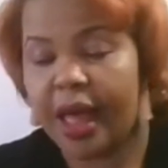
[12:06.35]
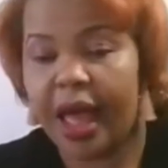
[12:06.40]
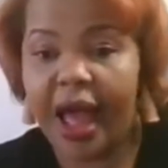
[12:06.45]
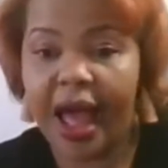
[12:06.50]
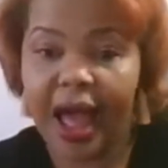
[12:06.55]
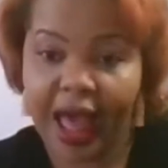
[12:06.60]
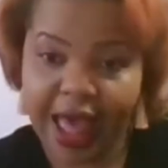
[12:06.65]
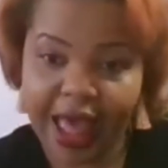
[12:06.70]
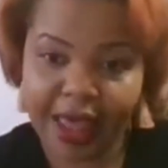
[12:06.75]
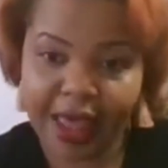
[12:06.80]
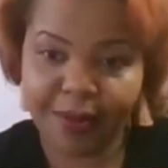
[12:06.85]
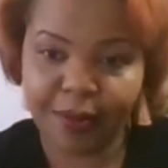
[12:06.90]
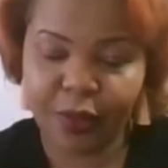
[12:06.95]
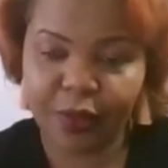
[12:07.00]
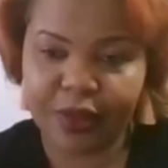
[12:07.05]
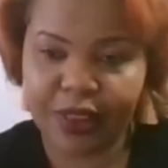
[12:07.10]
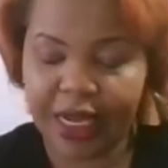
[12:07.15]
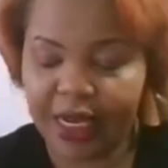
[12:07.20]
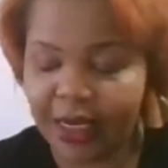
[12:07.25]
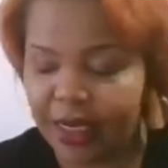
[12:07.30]
a high
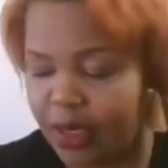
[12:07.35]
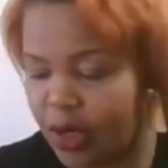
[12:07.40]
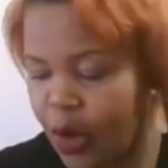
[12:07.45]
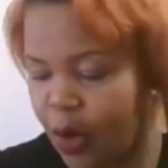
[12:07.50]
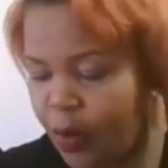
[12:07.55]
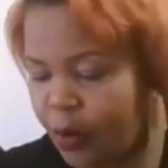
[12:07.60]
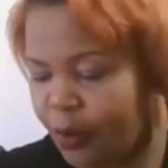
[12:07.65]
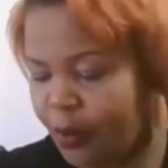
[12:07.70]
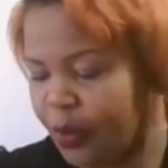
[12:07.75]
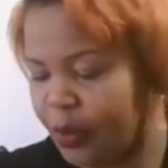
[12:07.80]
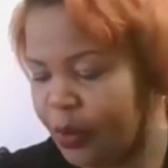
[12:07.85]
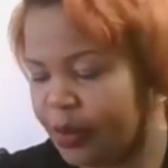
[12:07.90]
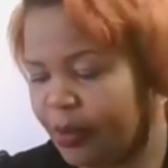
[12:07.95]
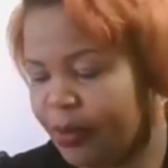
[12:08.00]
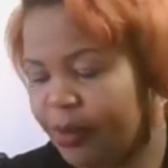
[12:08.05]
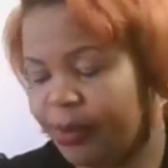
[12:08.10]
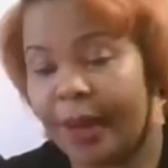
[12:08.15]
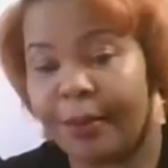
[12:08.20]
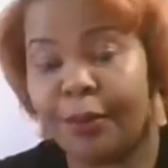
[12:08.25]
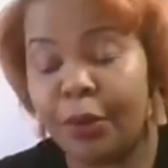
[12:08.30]
mood and a low mood
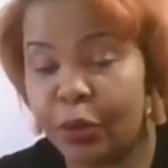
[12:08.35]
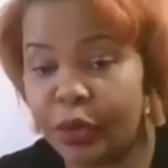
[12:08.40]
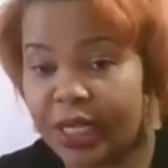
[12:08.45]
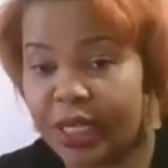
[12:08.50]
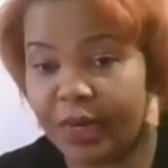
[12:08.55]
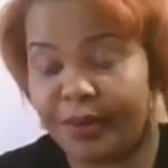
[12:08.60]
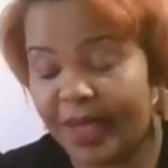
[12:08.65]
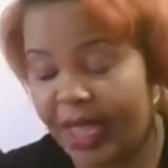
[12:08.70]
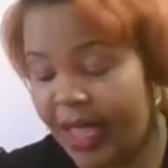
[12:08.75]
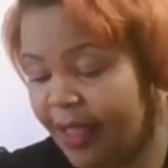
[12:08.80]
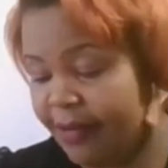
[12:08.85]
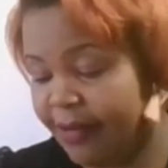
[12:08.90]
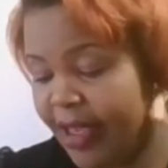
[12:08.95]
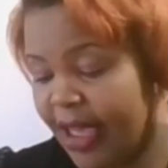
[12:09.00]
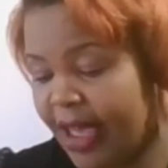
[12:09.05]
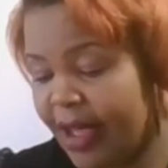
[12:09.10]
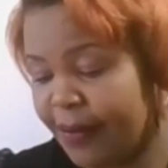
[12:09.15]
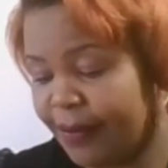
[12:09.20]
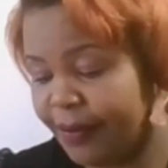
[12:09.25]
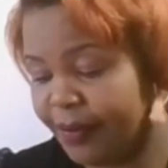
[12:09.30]
and
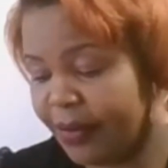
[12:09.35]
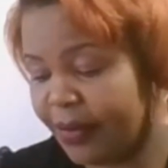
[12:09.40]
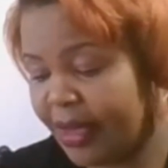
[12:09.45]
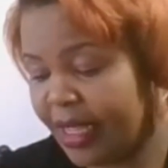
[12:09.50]
behavior.